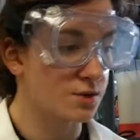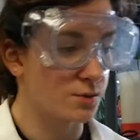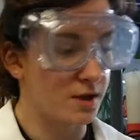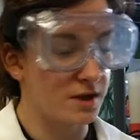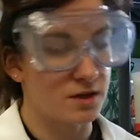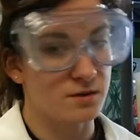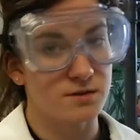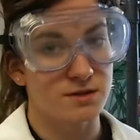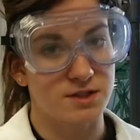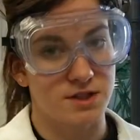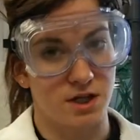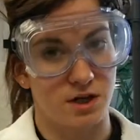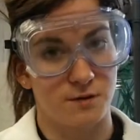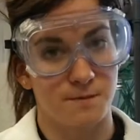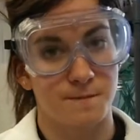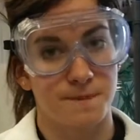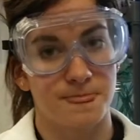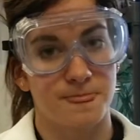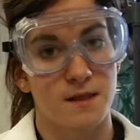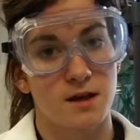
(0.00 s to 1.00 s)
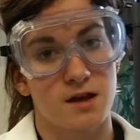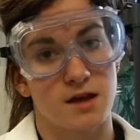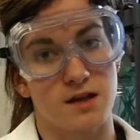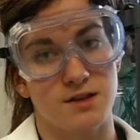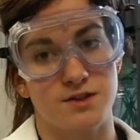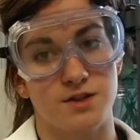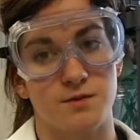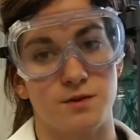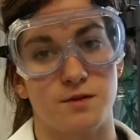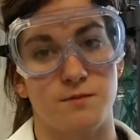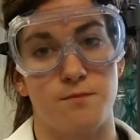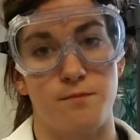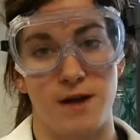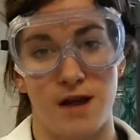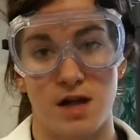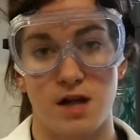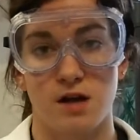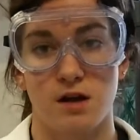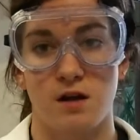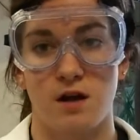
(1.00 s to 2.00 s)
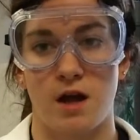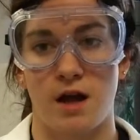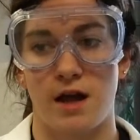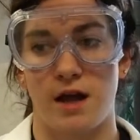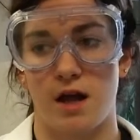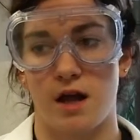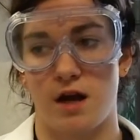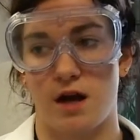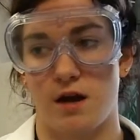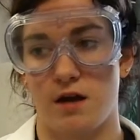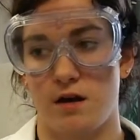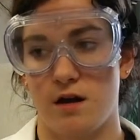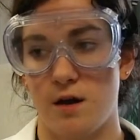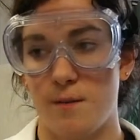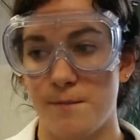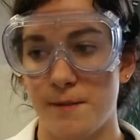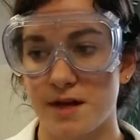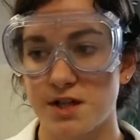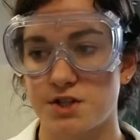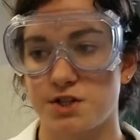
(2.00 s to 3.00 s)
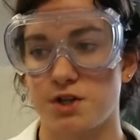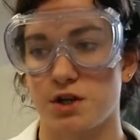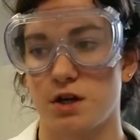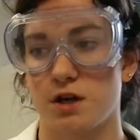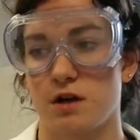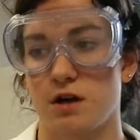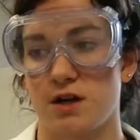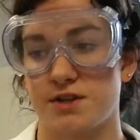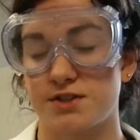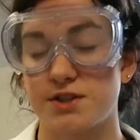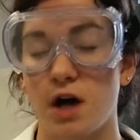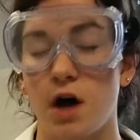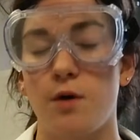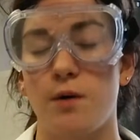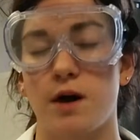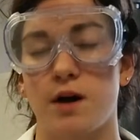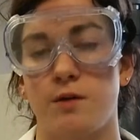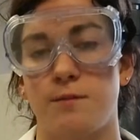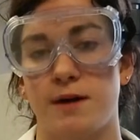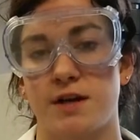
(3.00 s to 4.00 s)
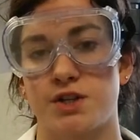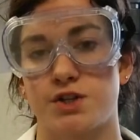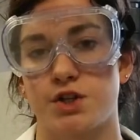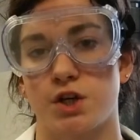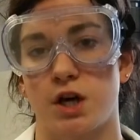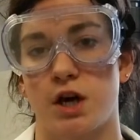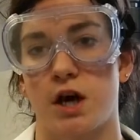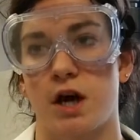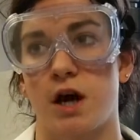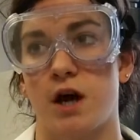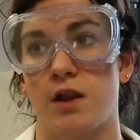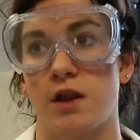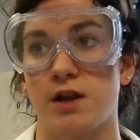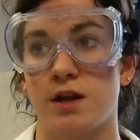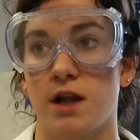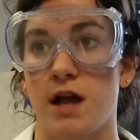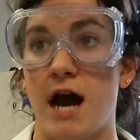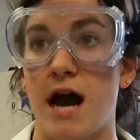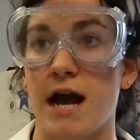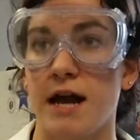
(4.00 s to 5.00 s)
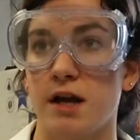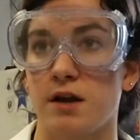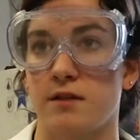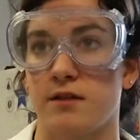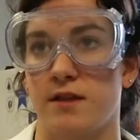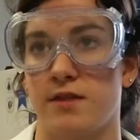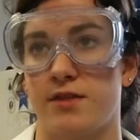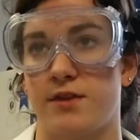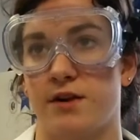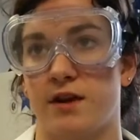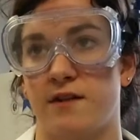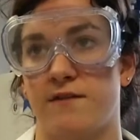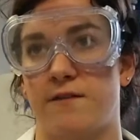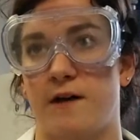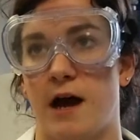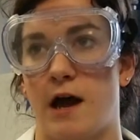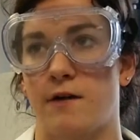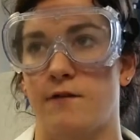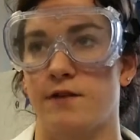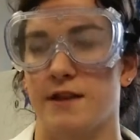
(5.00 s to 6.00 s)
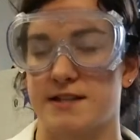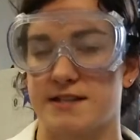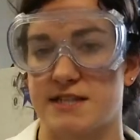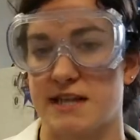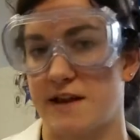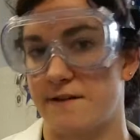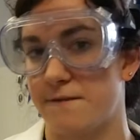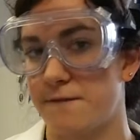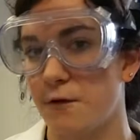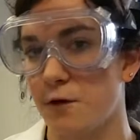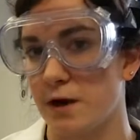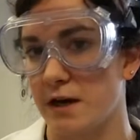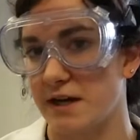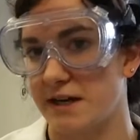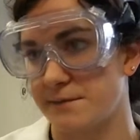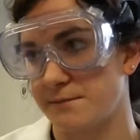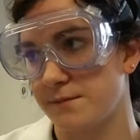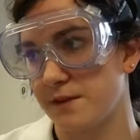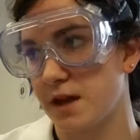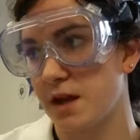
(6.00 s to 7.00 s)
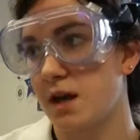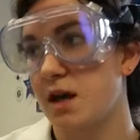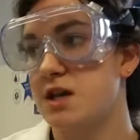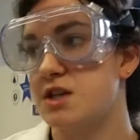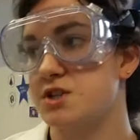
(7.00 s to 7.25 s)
So what you would do is you would make a mixture, a saltwater mixture a little higher than 35, let's say 40.